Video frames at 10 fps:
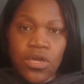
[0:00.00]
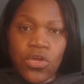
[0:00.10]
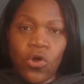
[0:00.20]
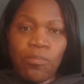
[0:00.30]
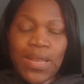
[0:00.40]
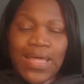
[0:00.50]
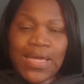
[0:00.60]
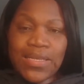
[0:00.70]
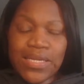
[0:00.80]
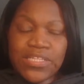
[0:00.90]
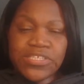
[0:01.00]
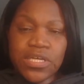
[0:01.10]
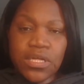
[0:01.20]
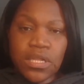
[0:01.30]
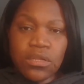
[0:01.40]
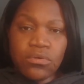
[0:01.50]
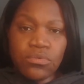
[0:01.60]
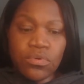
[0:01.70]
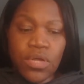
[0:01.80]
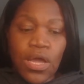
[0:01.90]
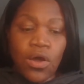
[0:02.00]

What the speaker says: your plan needs to include,